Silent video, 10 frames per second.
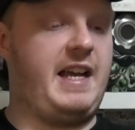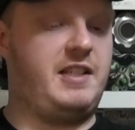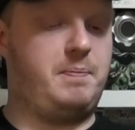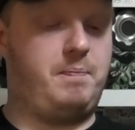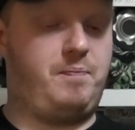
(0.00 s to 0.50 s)

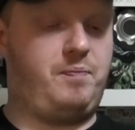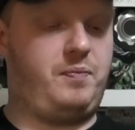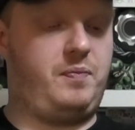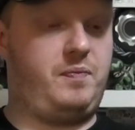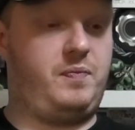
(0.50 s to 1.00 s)

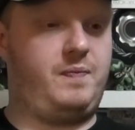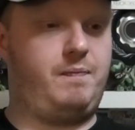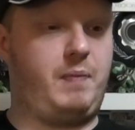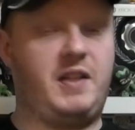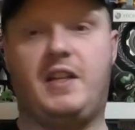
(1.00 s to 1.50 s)

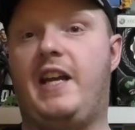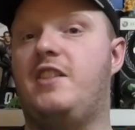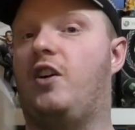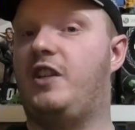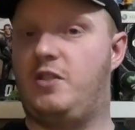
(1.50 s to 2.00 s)

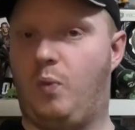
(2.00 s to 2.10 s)
he's on his